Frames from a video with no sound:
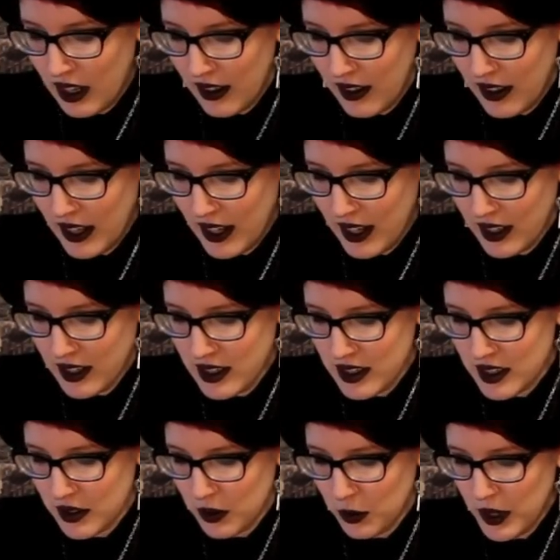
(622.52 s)
And
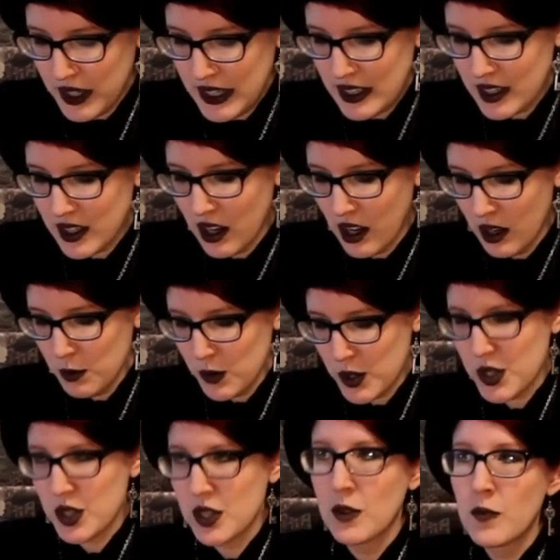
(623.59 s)
when it
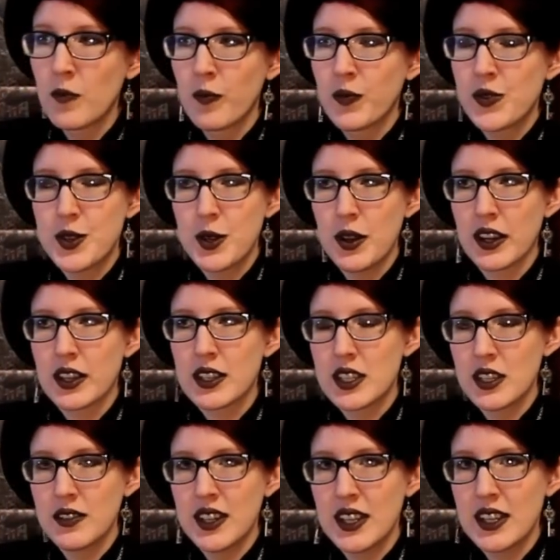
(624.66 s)
comes to
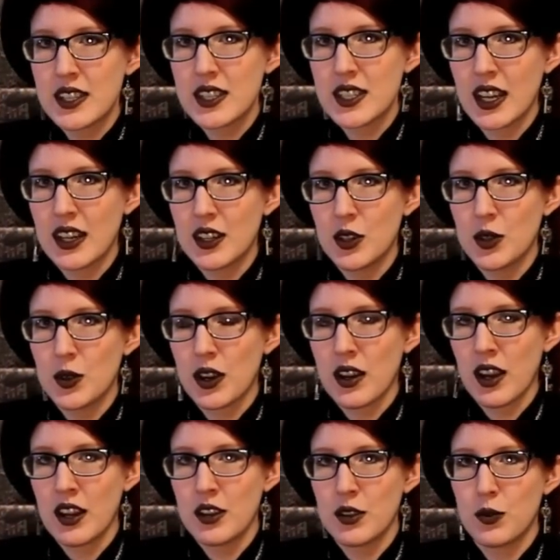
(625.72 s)
activities that you
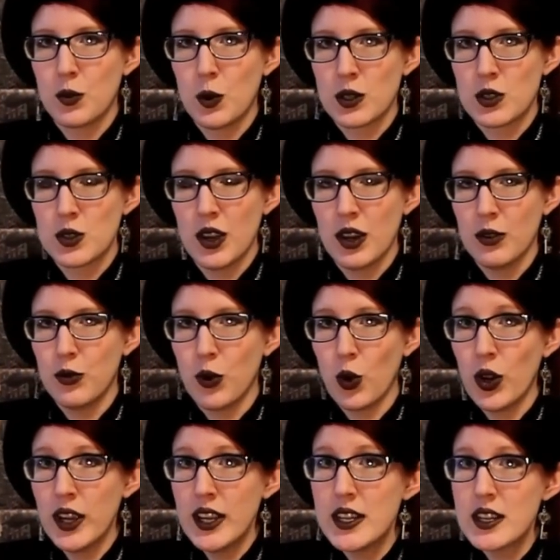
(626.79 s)
kind of want to
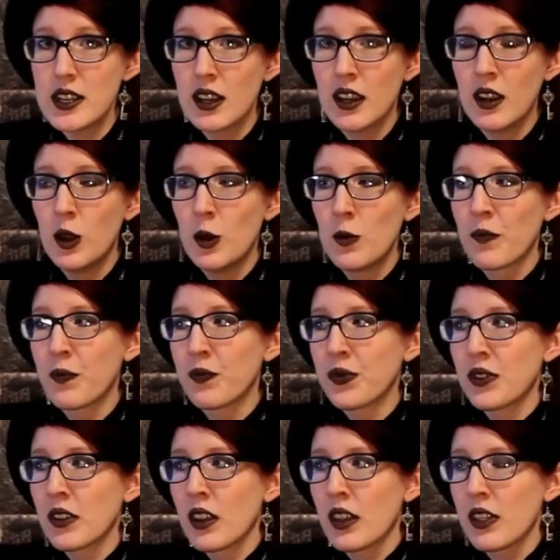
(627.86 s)
avoid,
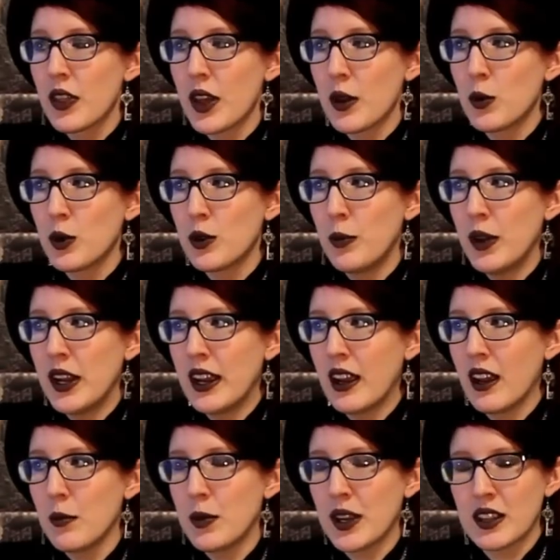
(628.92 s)
they would be
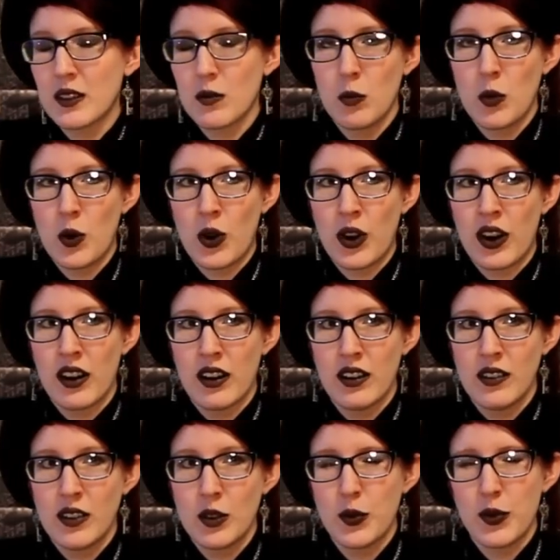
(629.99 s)
a bit more
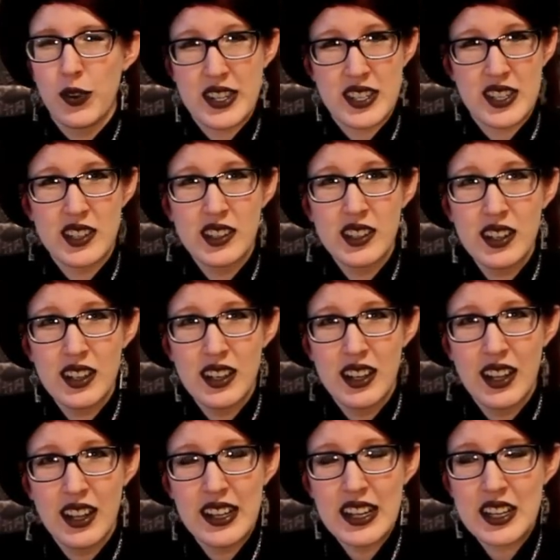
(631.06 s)
physical
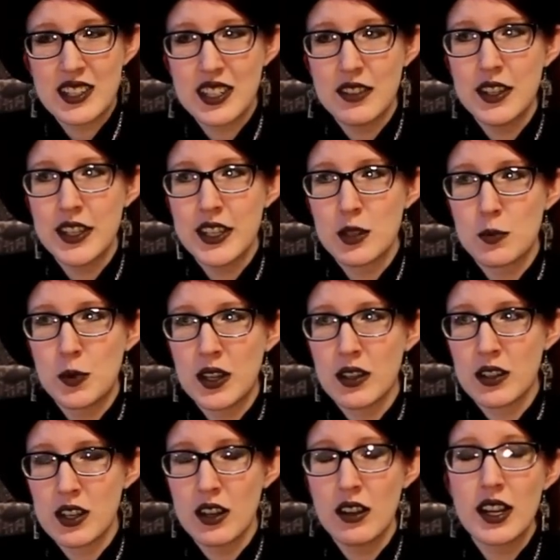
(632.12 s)
activities,
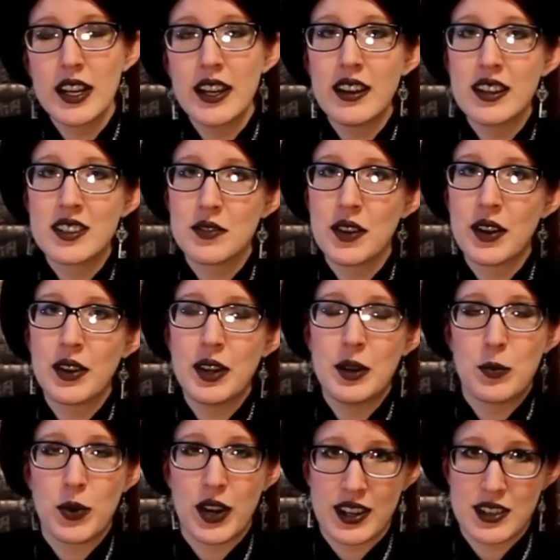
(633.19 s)
because Lolita is very
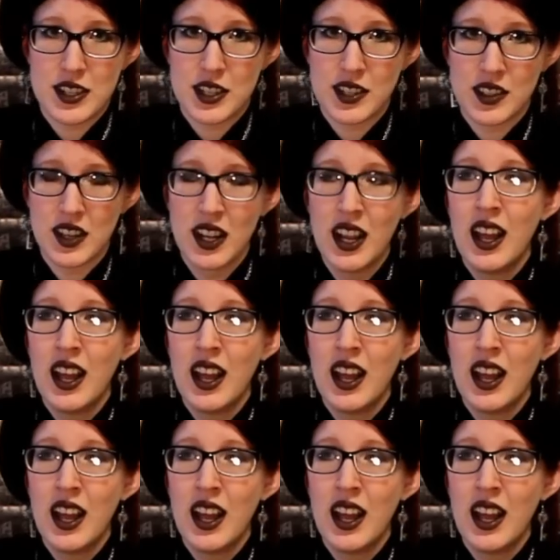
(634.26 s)
impractical.